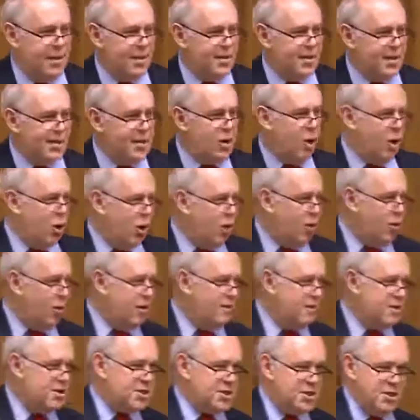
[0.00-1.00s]
Then all
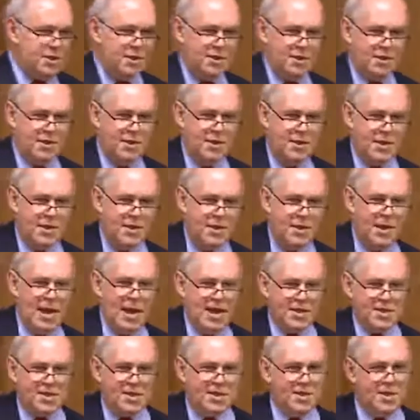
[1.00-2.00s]
of a sudden,
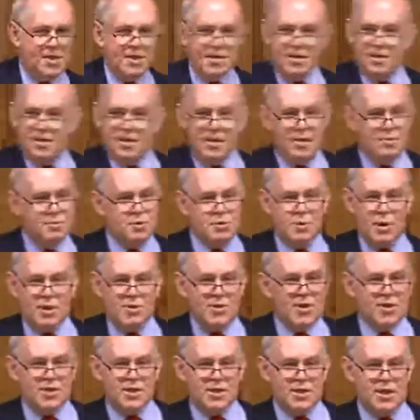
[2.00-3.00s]
last year, I think it was about
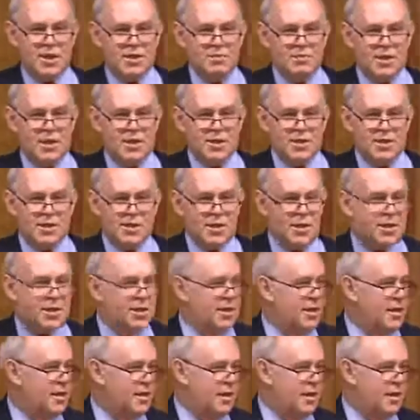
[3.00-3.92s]
this time last year,